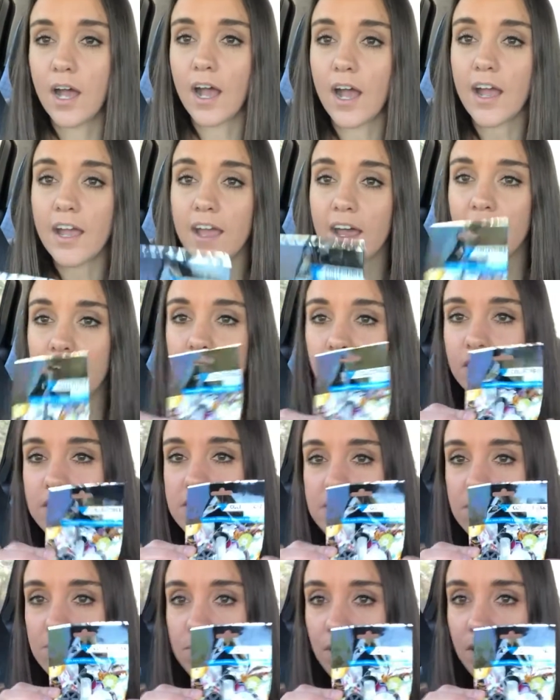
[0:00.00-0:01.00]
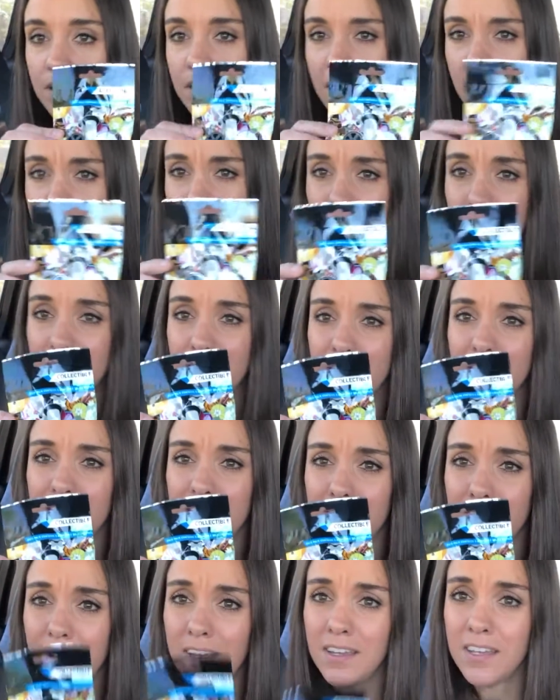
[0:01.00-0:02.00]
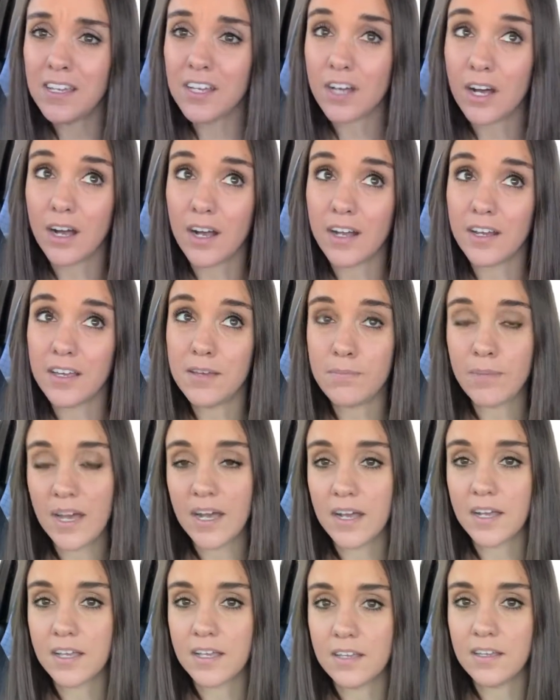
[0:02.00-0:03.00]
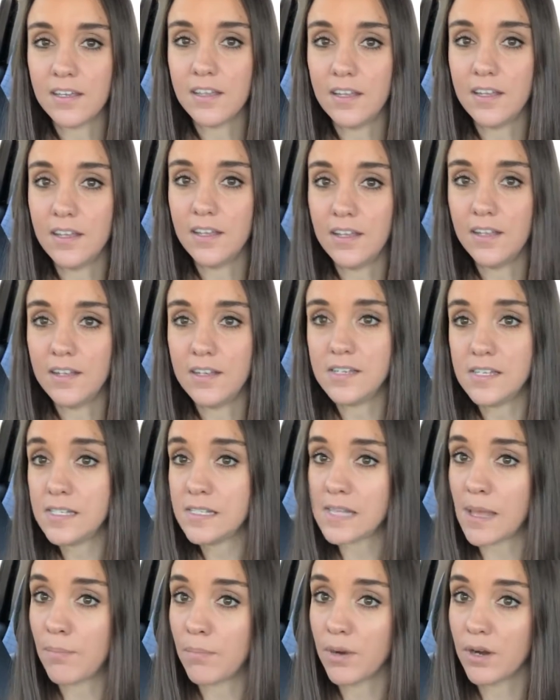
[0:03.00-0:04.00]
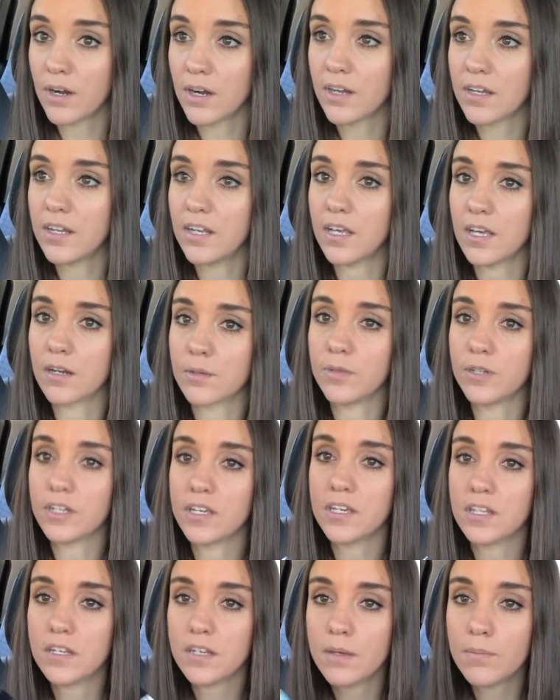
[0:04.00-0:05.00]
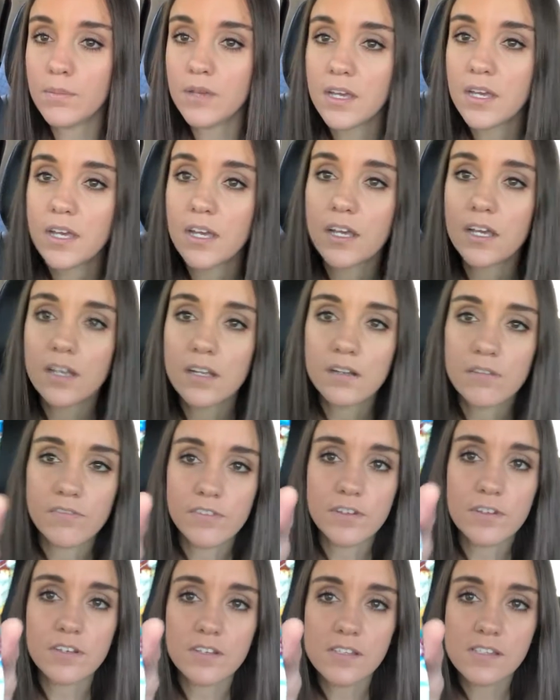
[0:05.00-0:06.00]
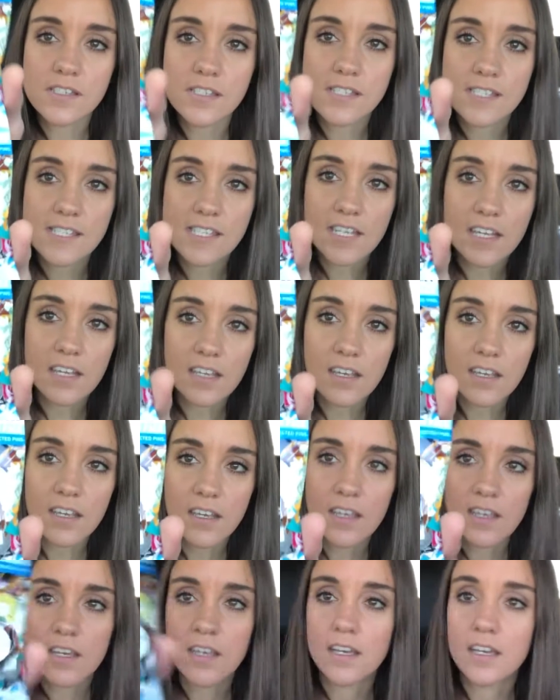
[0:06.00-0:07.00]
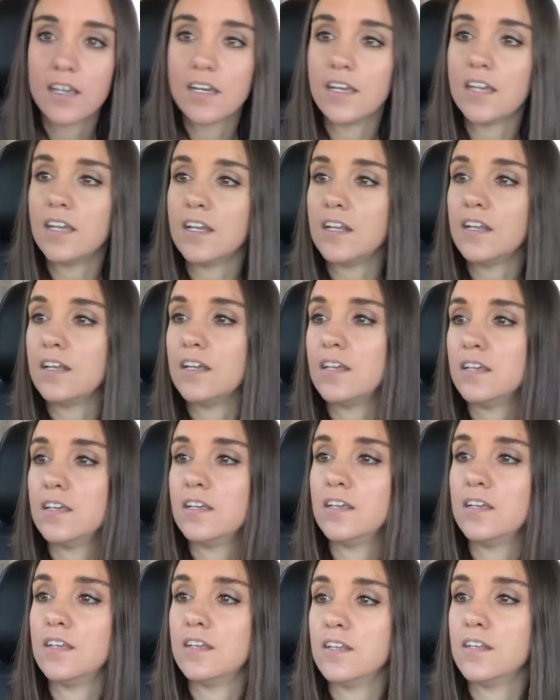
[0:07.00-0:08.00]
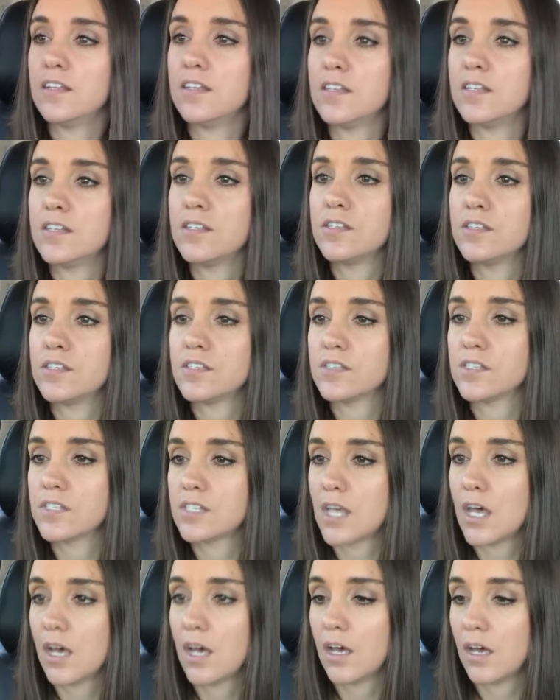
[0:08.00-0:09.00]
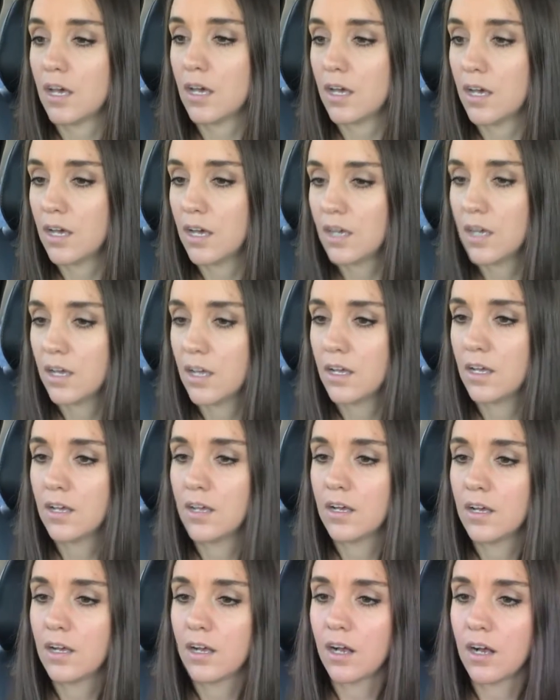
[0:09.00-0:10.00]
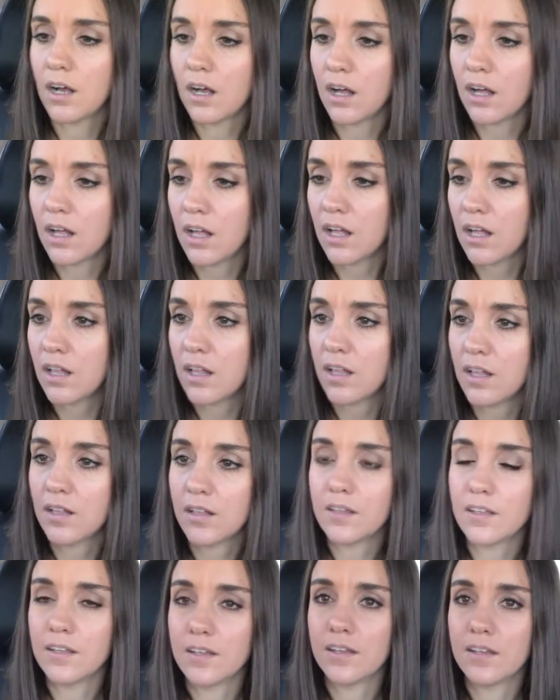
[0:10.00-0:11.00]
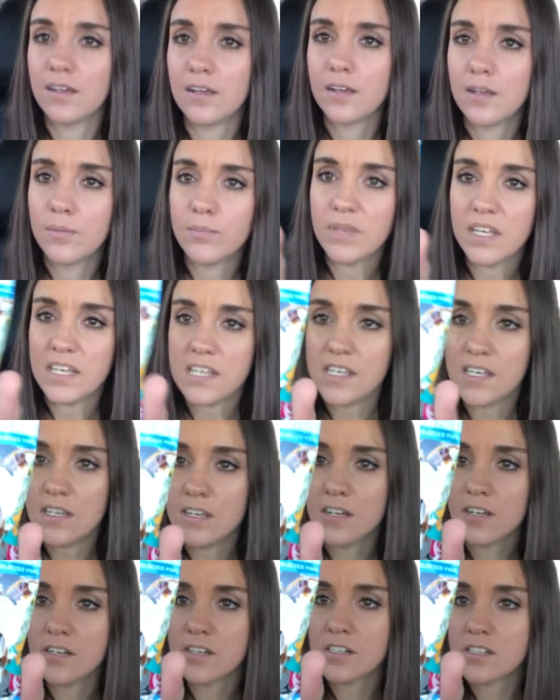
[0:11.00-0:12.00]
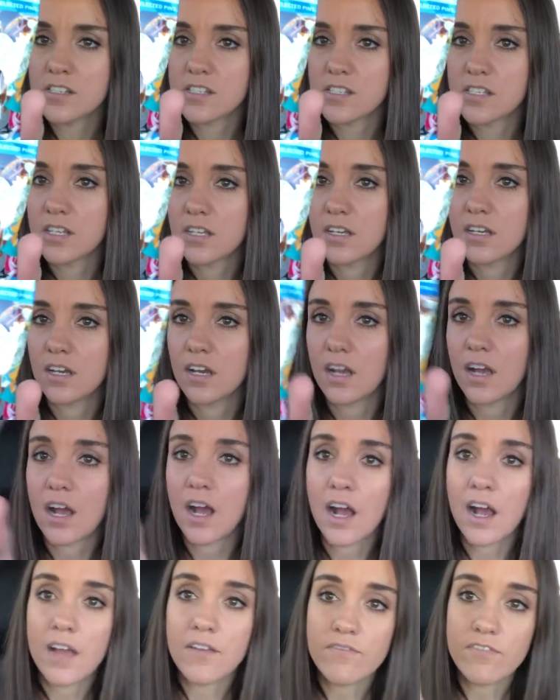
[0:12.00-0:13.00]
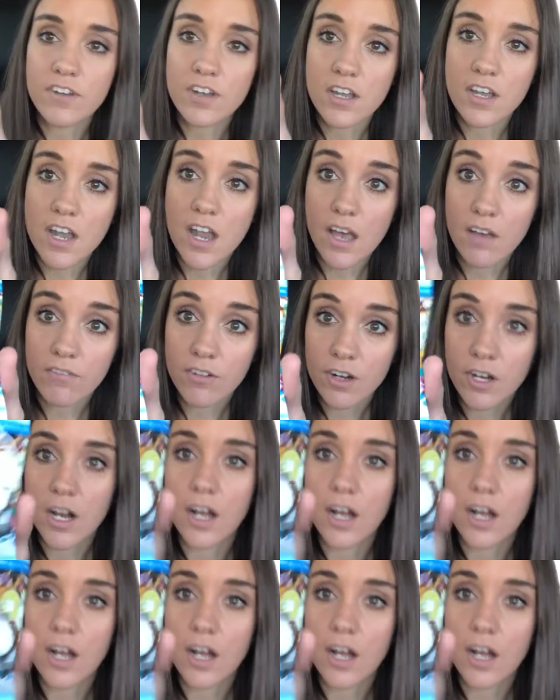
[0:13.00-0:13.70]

I have this one. I believe I got it back in December in Animal Kingdom, and if you can see, it is all Mickey ears. I've never